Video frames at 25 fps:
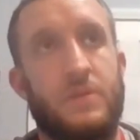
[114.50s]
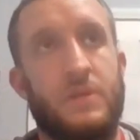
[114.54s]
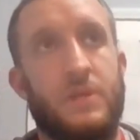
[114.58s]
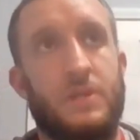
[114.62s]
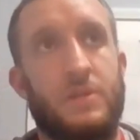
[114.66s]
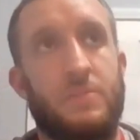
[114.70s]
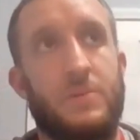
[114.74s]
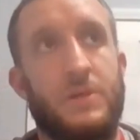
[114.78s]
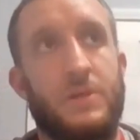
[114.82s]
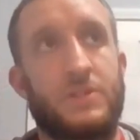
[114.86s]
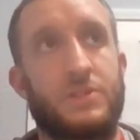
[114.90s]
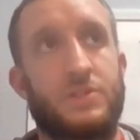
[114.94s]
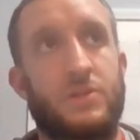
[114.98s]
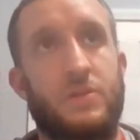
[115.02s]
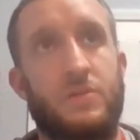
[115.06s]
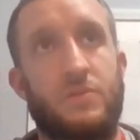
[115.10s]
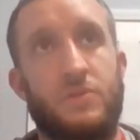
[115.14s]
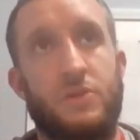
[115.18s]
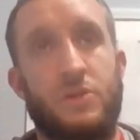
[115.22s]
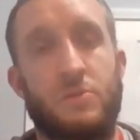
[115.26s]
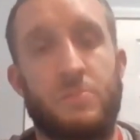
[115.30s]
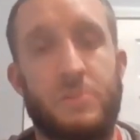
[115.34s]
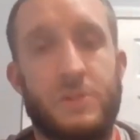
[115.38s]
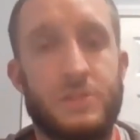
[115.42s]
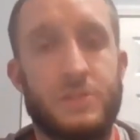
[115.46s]
it depends
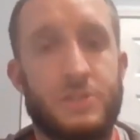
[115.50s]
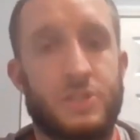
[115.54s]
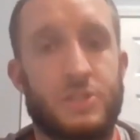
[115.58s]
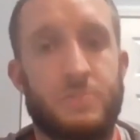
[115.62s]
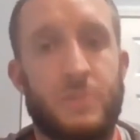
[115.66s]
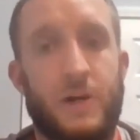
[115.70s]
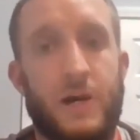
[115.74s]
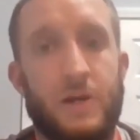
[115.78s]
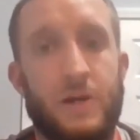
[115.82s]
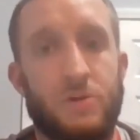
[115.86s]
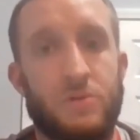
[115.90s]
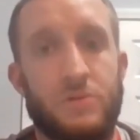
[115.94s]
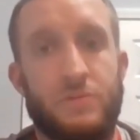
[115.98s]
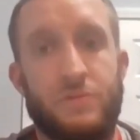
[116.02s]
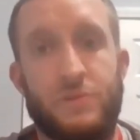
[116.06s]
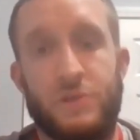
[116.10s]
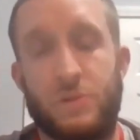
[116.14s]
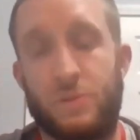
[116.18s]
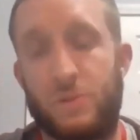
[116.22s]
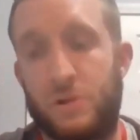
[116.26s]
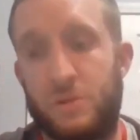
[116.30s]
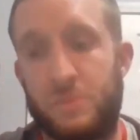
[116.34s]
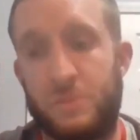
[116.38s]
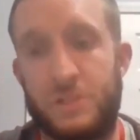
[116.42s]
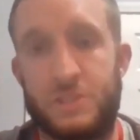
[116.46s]
on your business model. If
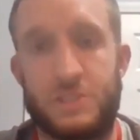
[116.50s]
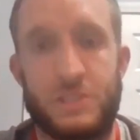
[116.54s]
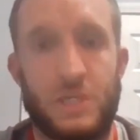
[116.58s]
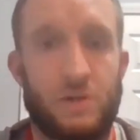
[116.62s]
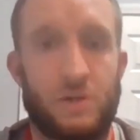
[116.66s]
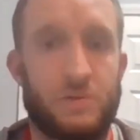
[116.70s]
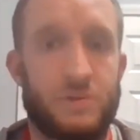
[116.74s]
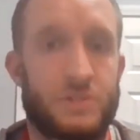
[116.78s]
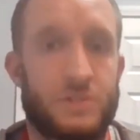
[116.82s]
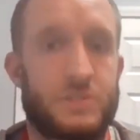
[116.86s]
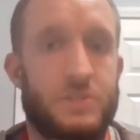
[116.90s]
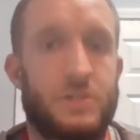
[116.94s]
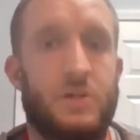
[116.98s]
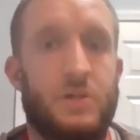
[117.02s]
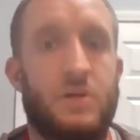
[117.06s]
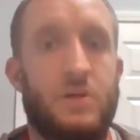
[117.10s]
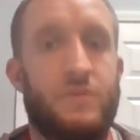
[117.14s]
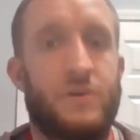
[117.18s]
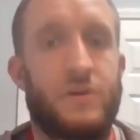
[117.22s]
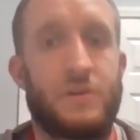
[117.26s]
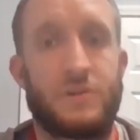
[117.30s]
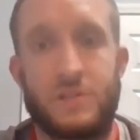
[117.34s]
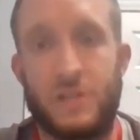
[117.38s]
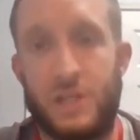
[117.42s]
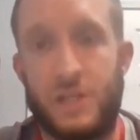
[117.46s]
you want to be selling
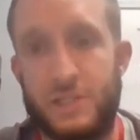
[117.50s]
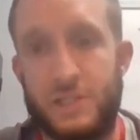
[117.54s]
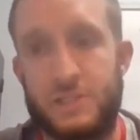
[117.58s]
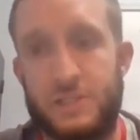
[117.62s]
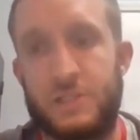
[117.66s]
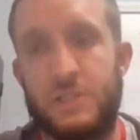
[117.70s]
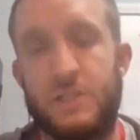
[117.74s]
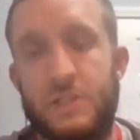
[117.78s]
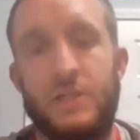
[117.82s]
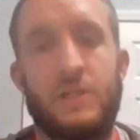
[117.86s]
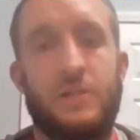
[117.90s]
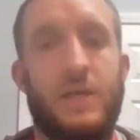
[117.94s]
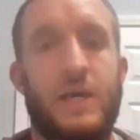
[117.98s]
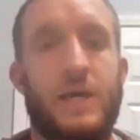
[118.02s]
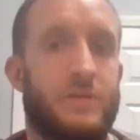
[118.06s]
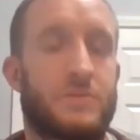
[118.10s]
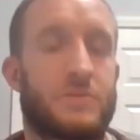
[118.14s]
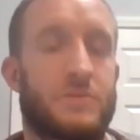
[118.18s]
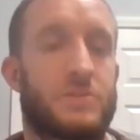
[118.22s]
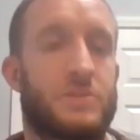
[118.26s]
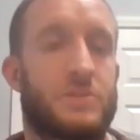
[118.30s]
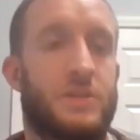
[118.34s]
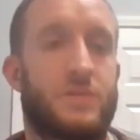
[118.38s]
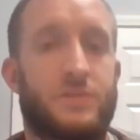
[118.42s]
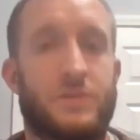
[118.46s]
stuff untested,
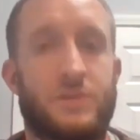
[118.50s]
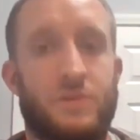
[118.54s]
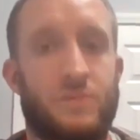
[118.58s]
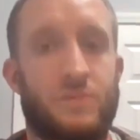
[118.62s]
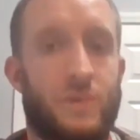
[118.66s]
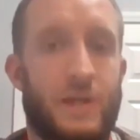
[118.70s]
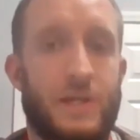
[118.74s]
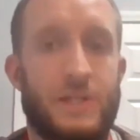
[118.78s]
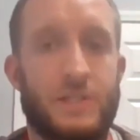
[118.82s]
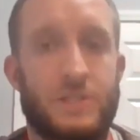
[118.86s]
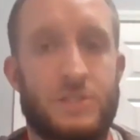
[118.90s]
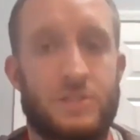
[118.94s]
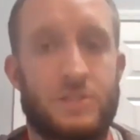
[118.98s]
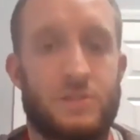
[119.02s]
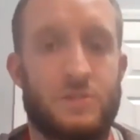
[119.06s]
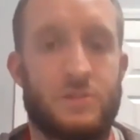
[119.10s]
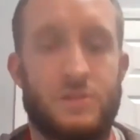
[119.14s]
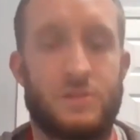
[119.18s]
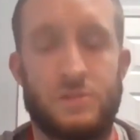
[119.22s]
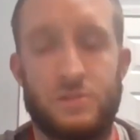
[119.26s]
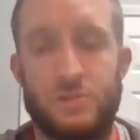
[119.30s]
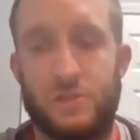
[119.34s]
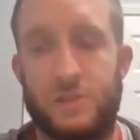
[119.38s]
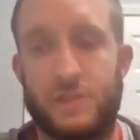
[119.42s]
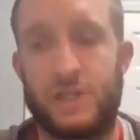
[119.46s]
there's different ways
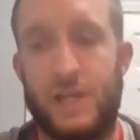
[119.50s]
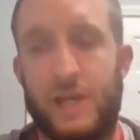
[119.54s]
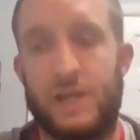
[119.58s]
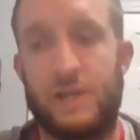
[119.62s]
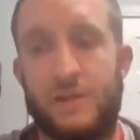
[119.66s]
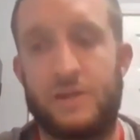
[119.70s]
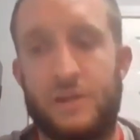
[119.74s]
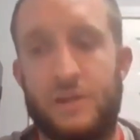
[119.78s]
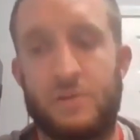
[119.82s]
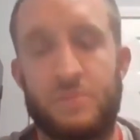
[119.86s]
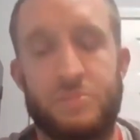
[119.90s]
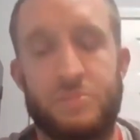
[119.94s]
to look at it